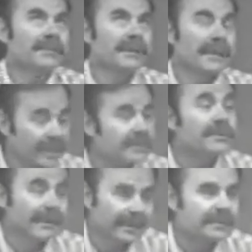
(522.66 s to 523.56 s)
yeah, that's
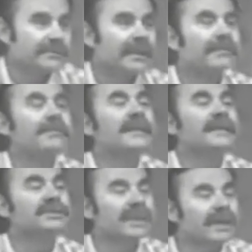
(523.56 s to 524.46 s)
right, that's right. But
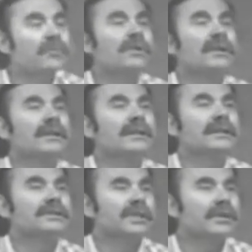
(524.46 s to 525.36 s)
in general,
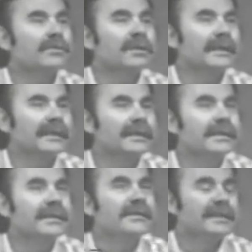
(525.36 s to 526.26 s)
in generally,
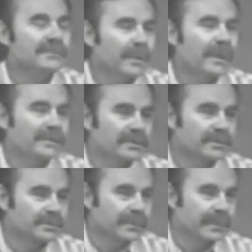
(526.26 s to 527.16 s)
these wines are
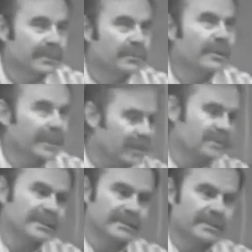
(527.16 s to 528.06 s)
sweet. Well, the
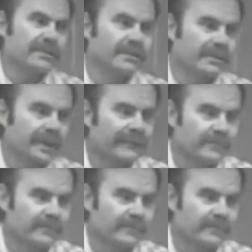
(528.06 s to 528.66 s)
ounce could have